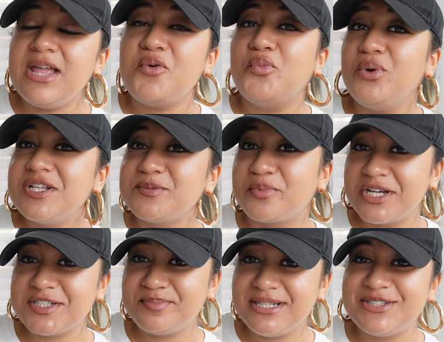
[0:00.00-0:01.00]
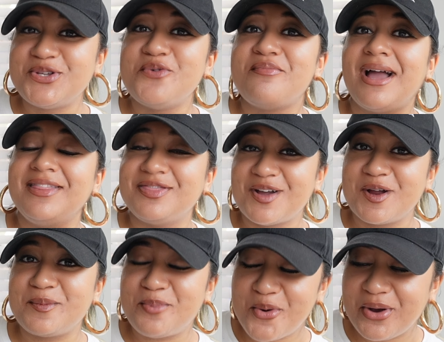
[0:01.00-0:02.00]
Which brings me to my
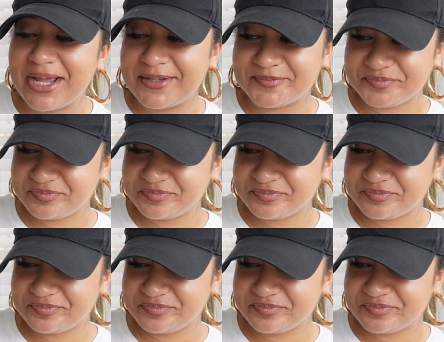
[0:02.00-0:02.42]
third point